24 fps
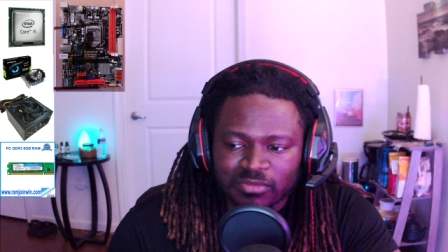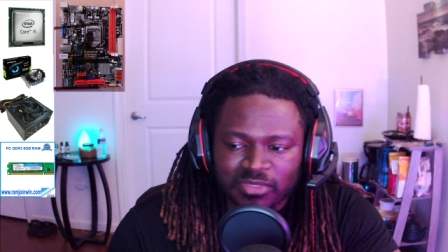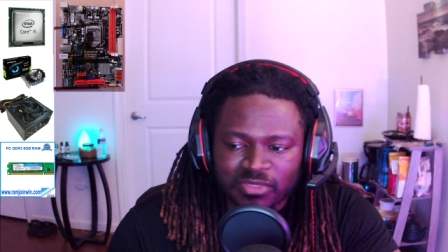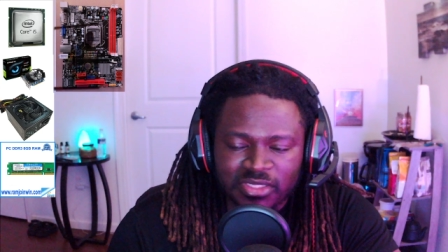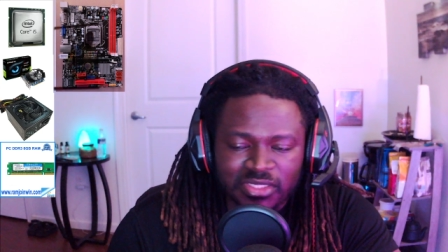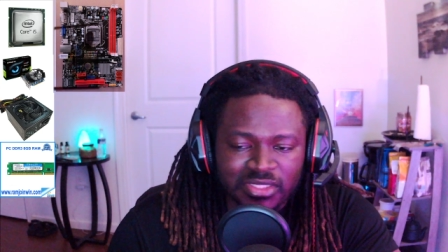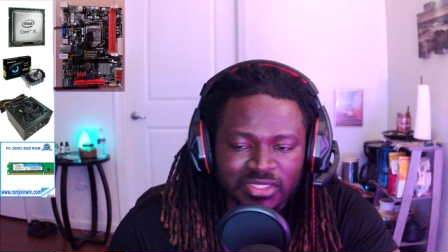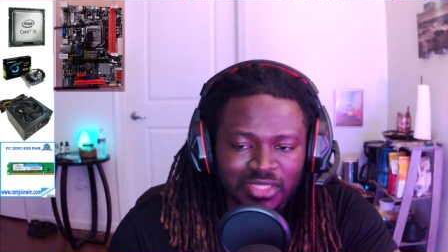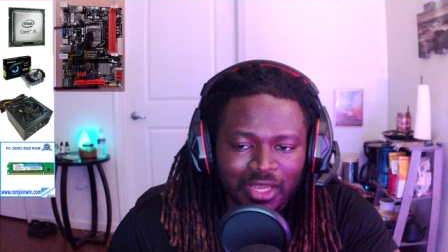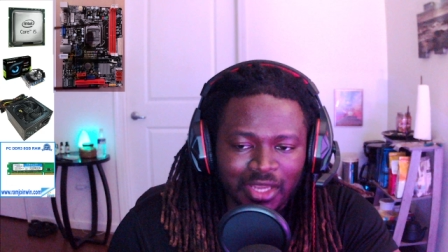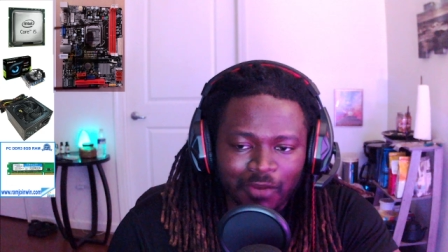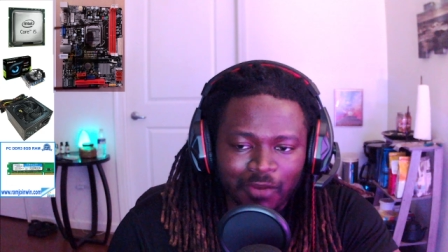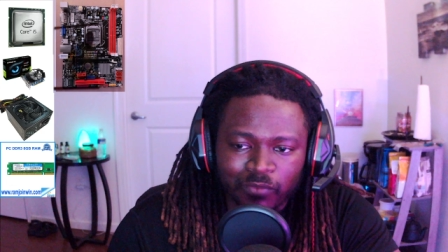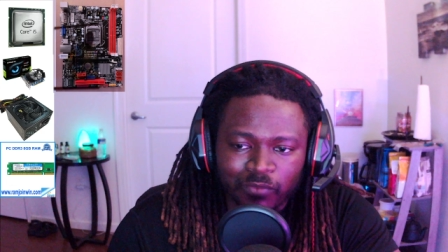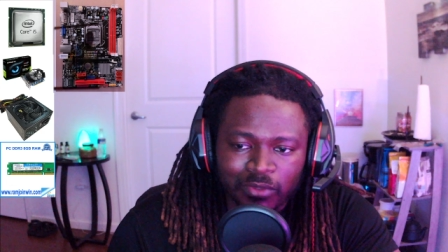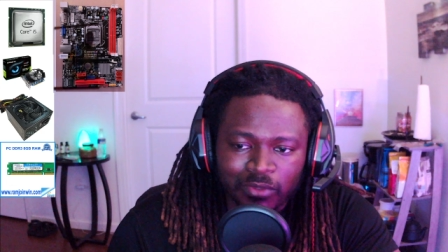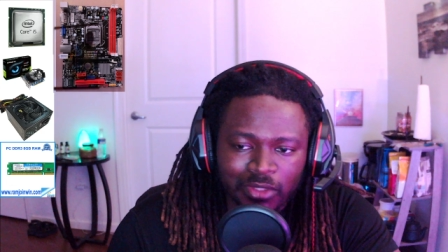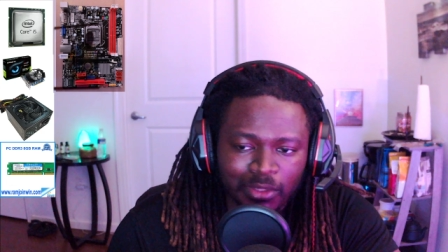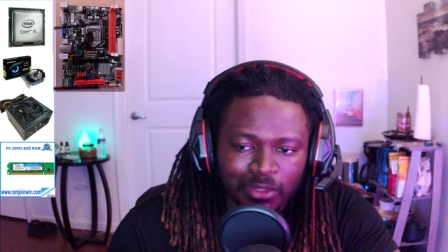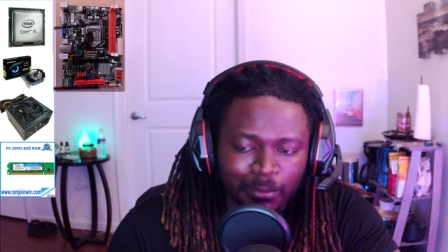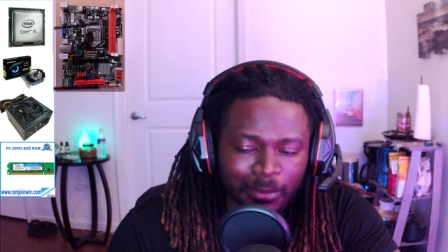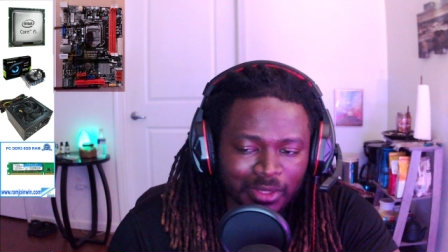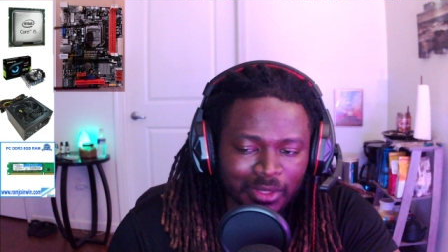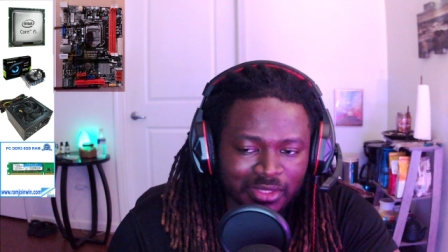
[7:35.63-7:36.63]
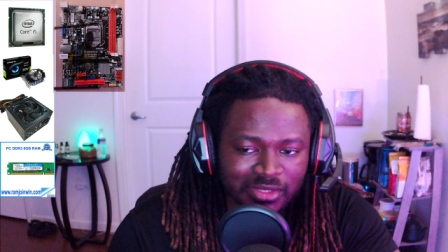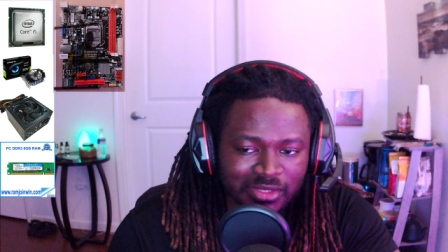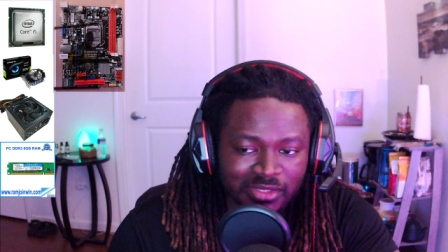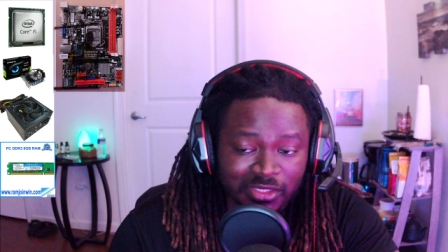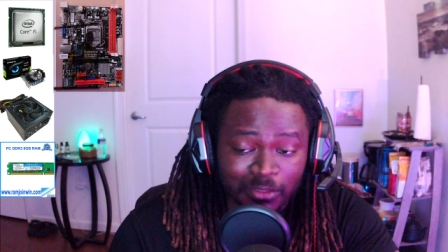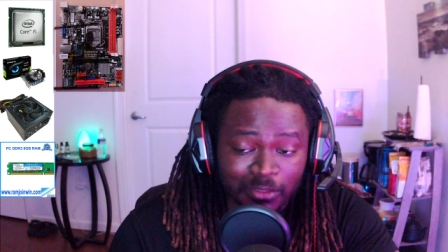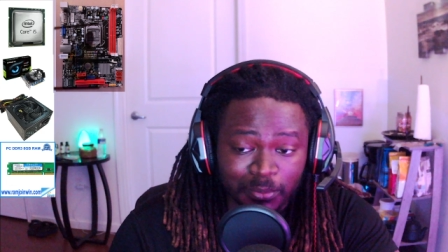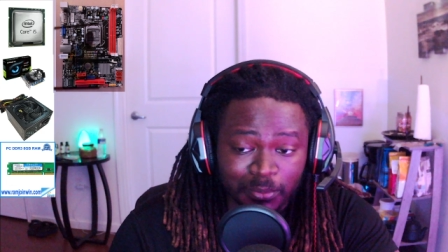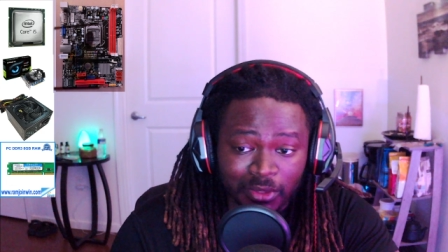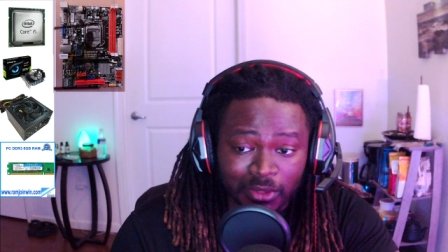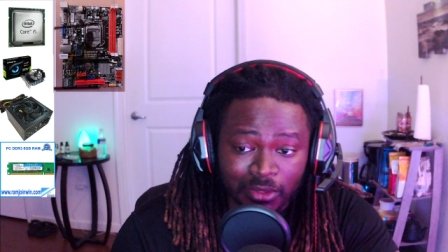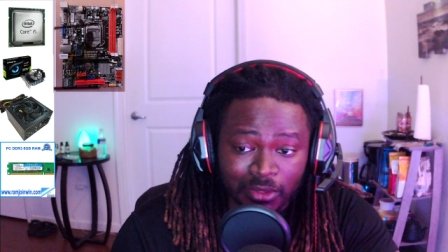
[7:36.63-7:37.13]
it's not really my
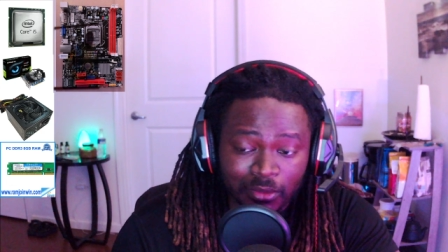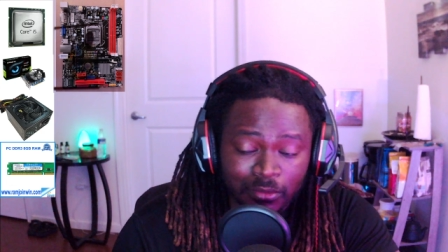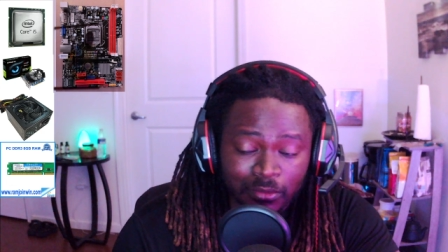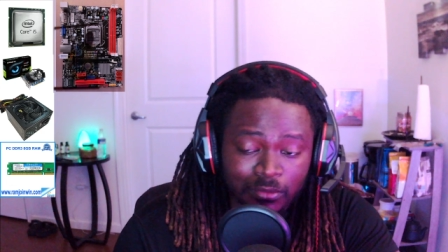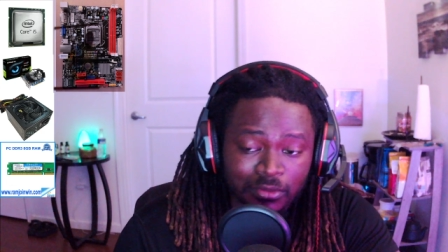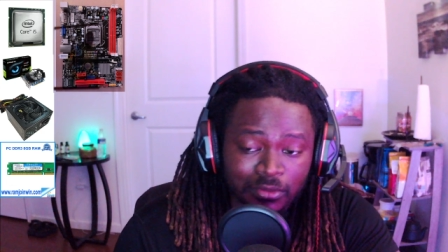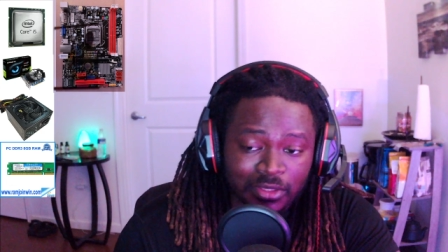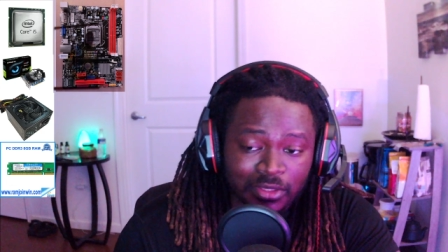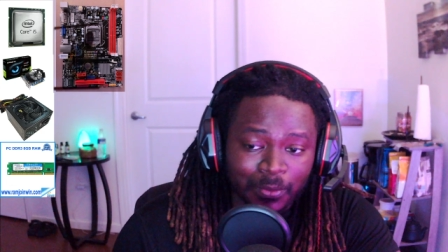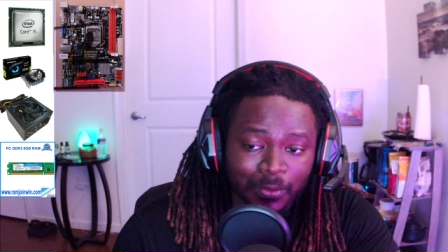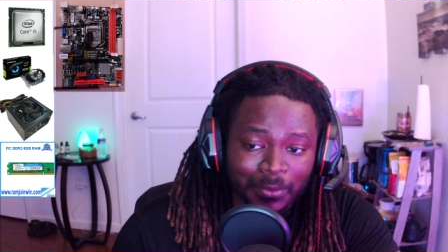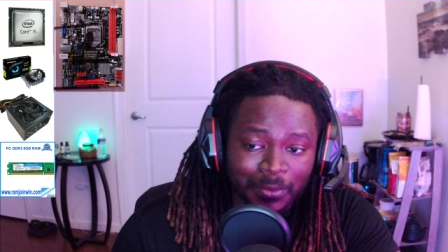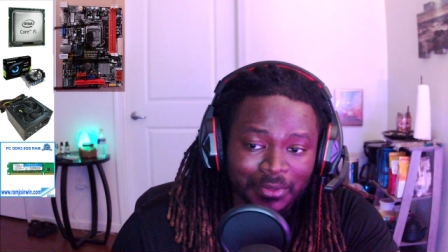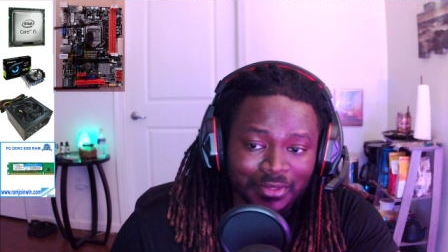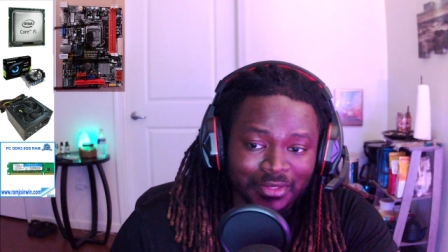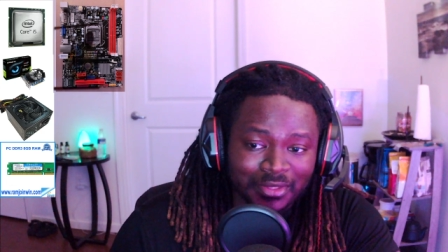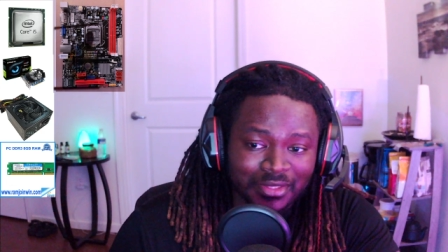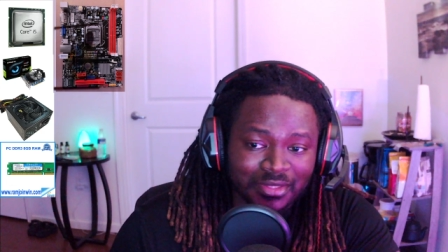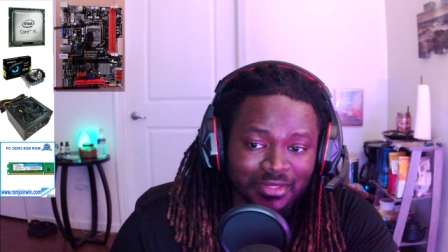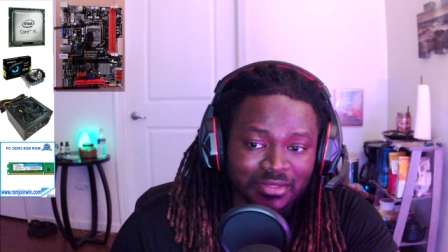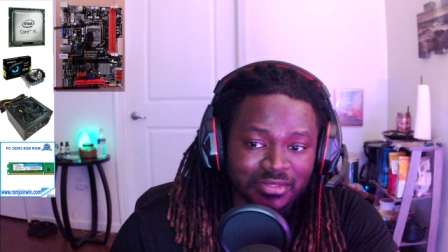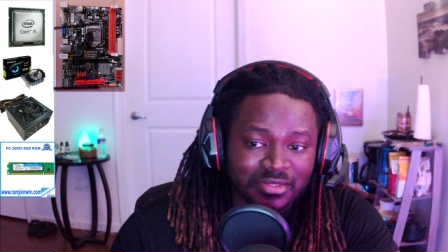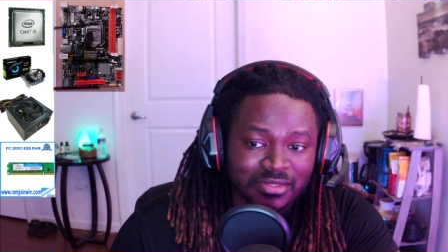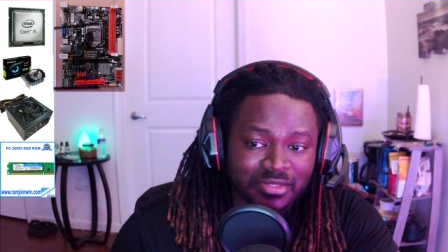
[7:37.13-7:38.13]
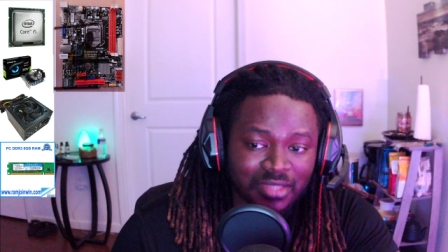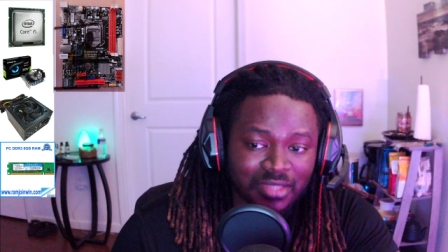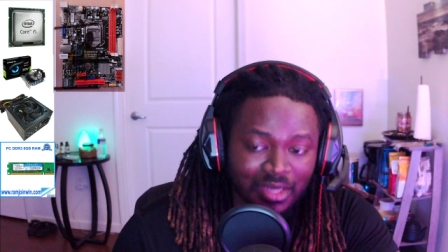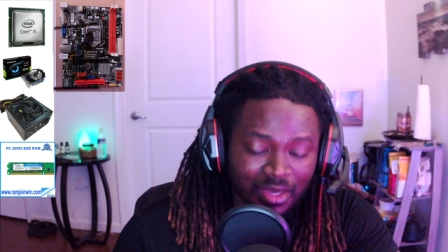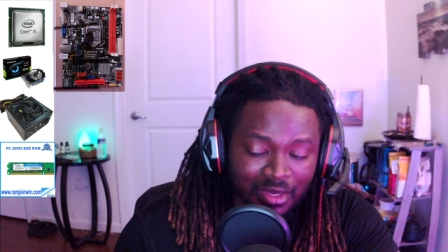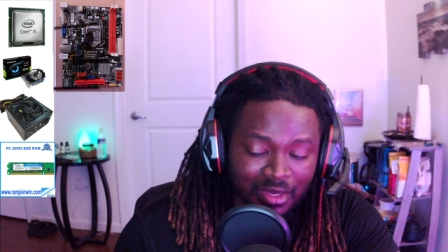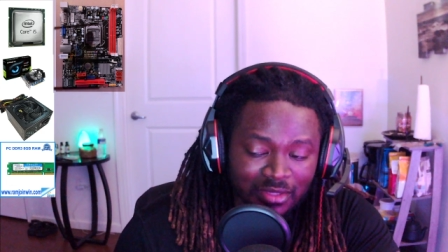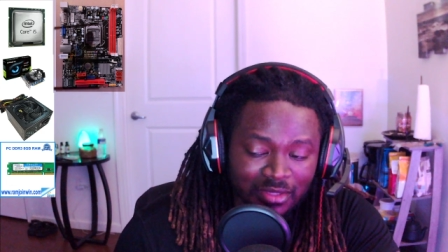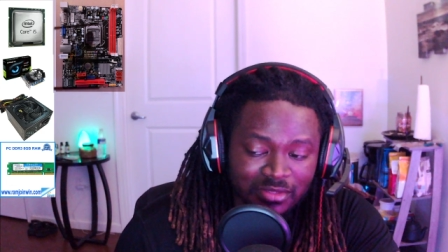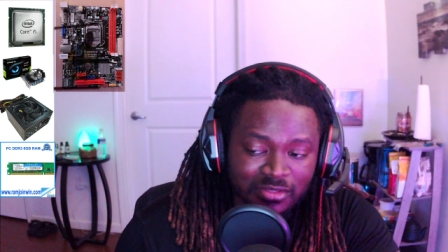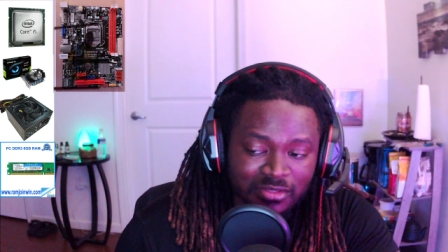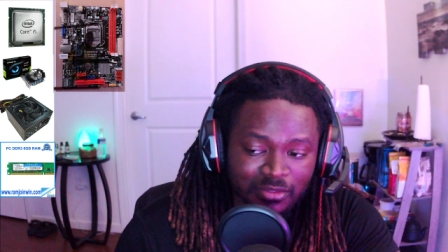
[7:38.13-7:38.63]
CPU that really gets
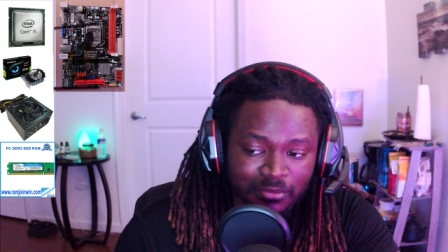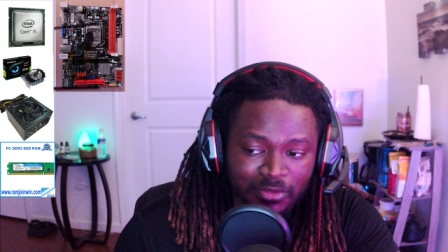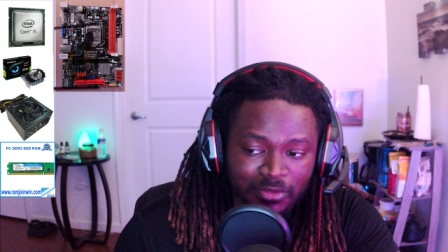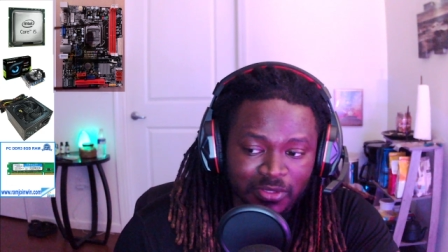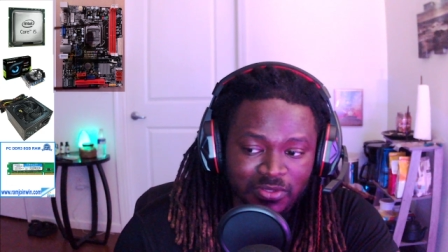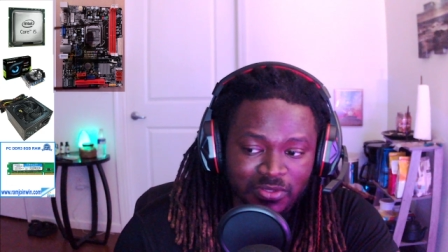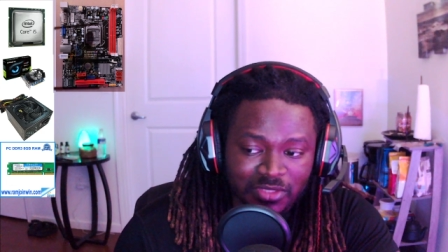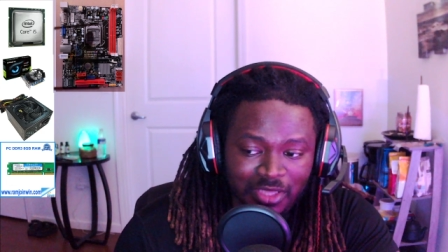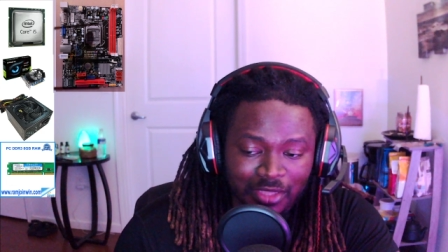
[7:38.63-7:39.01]
taxed the most.